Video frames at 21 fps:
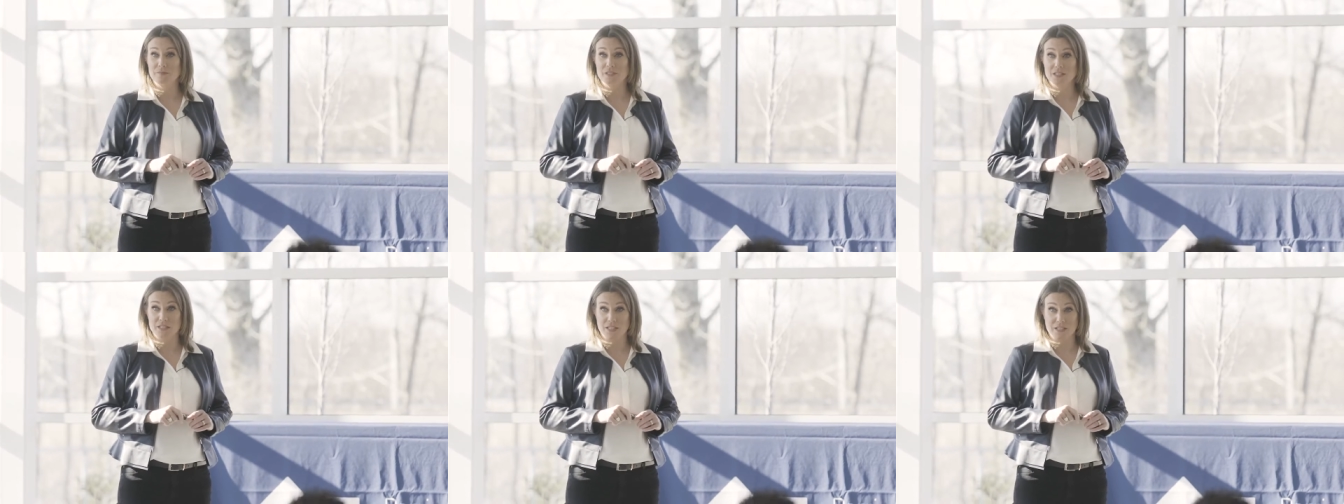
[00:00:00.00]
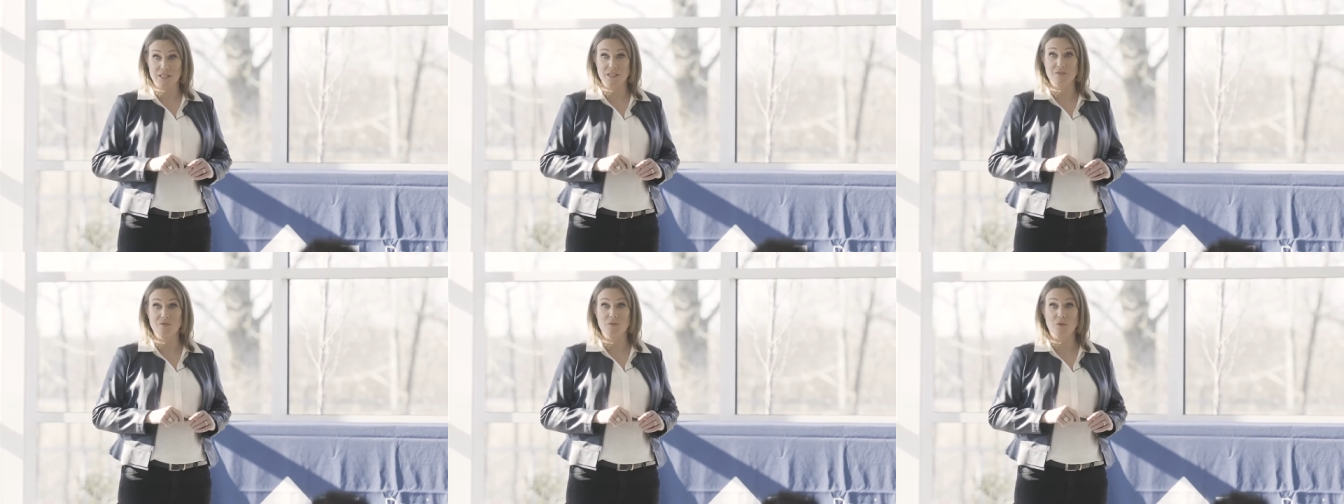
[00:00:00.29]

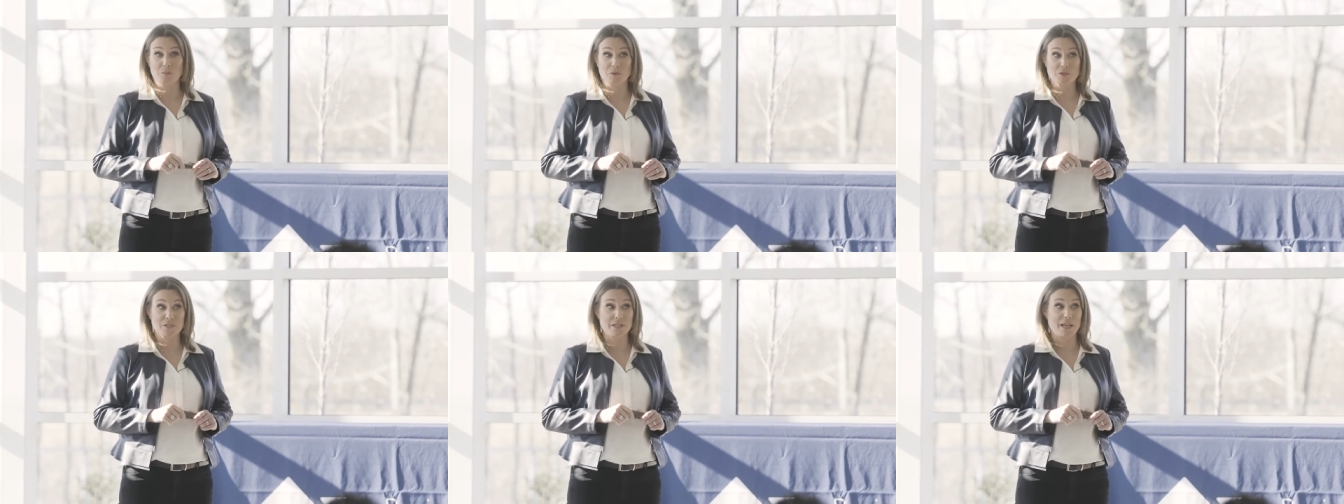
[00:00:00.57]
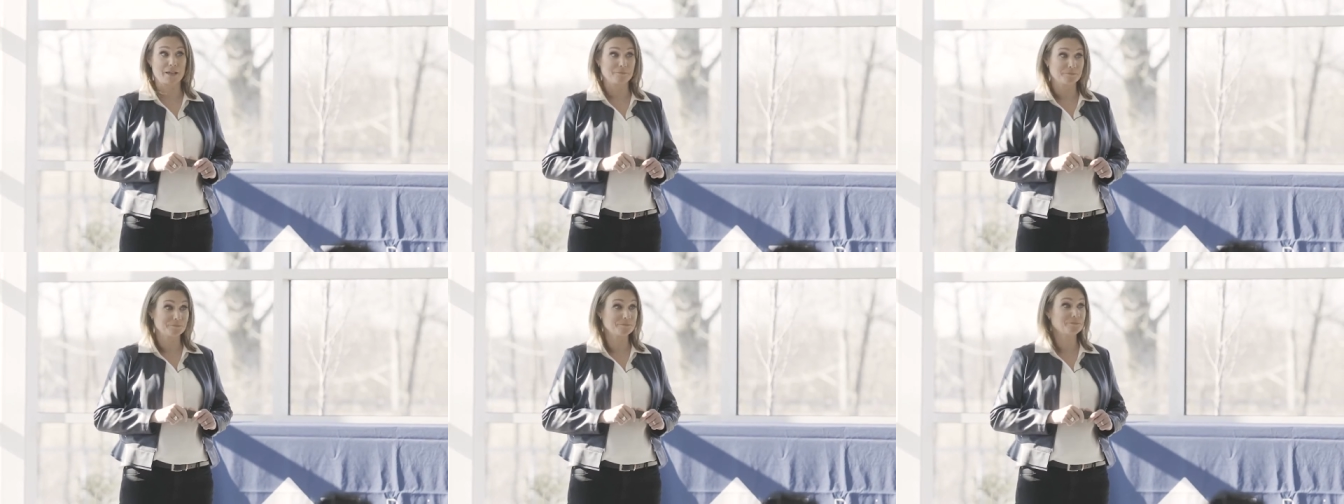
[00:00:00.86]

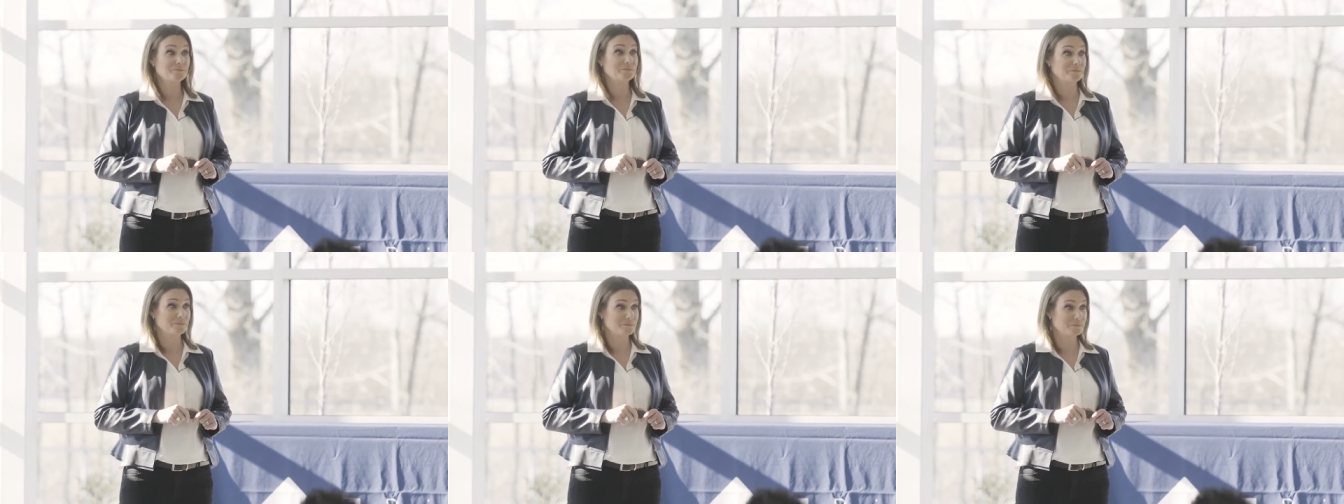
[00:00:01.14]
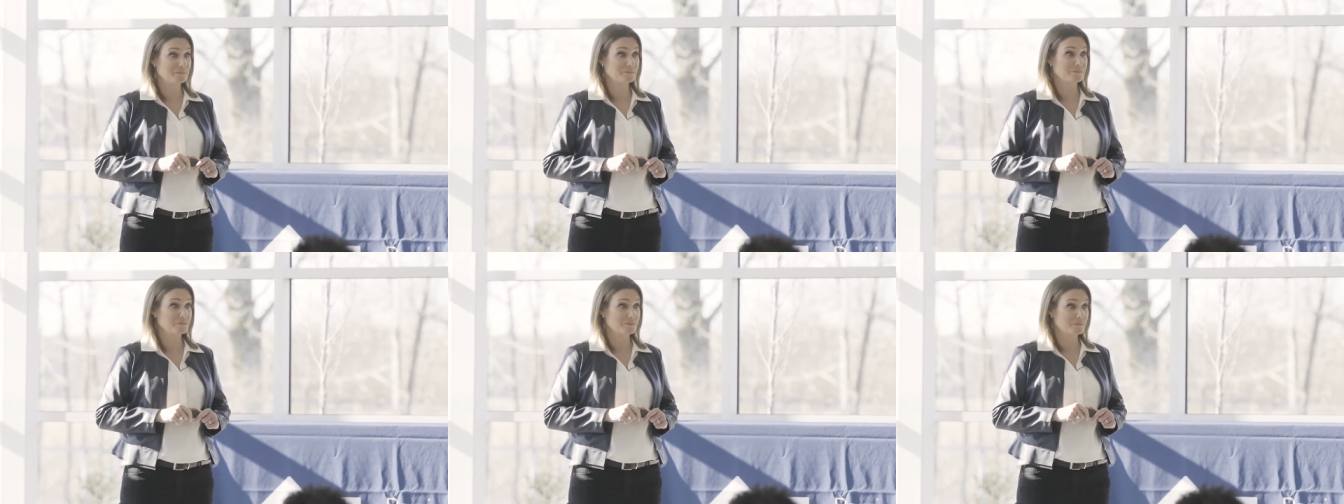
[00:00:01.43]
64%.
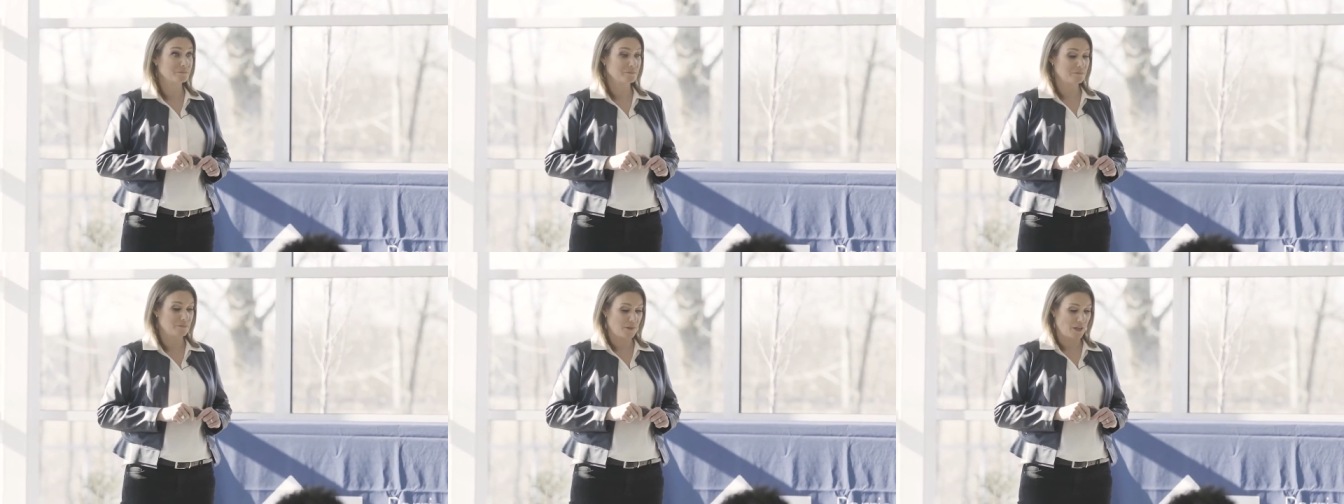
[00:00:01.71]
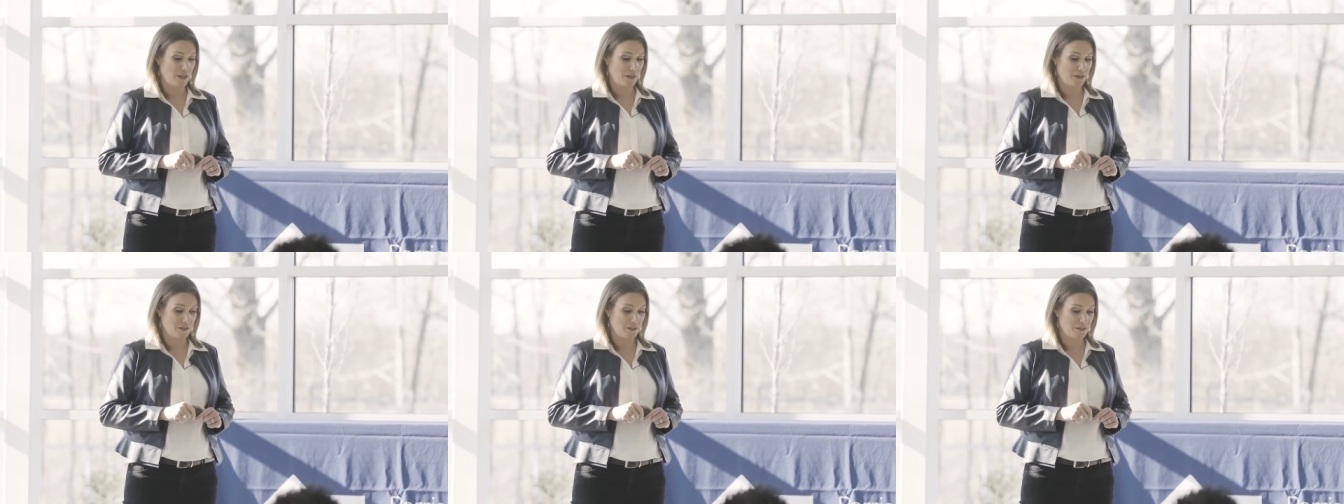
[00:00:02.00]

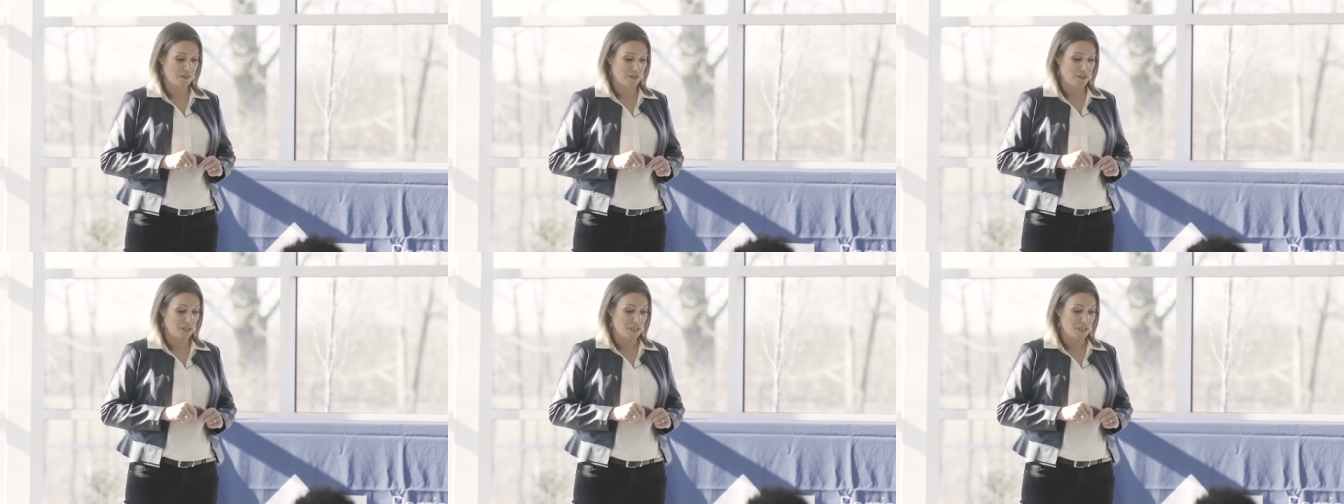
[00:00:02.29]
Okay?